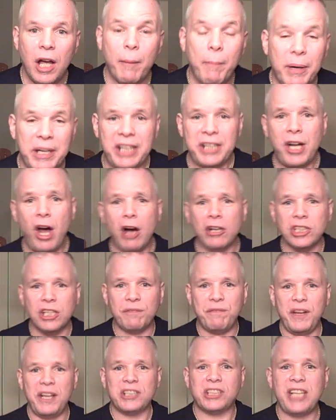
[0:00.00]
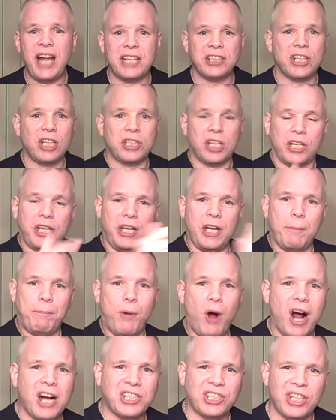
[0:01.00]
But he knows if he sends her to the
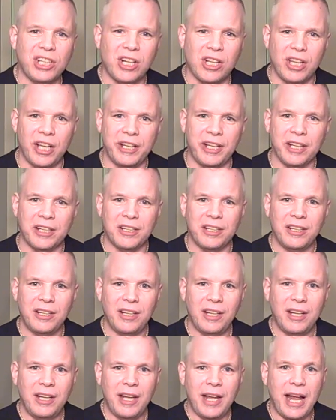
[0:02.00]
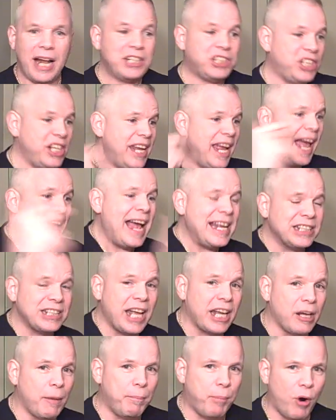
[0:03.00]
abortion clinic and she has
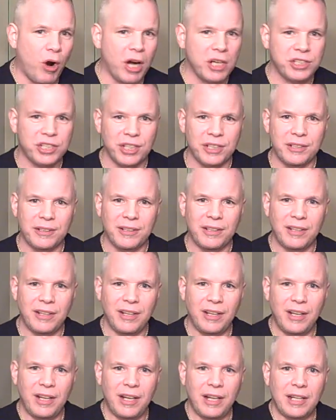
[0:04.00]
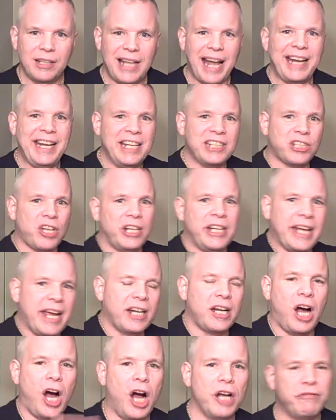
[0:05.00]
that abortion, that he's going to
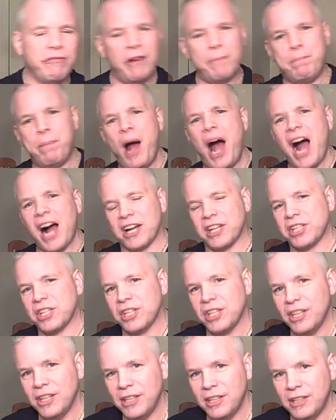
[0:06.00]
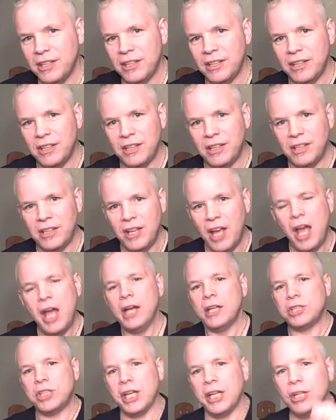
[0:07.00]
get $100.
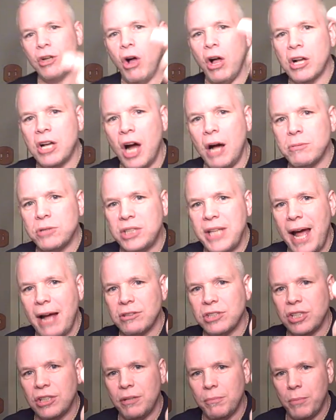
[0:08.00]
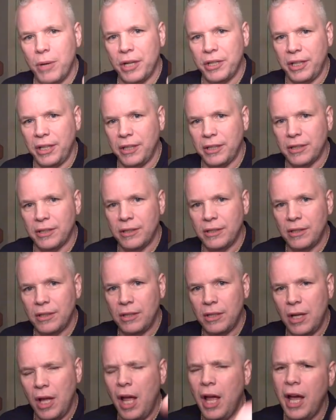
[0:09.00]
See, it all comes down to the money.
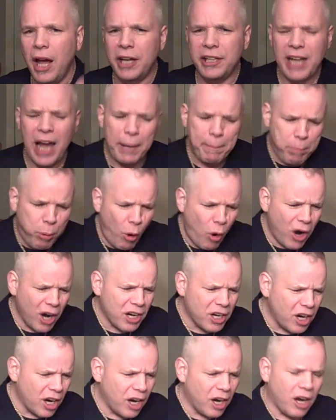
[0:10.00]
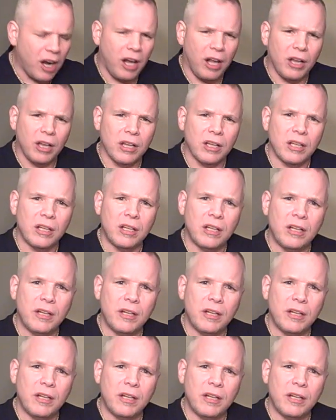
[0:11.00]
And that poor girl,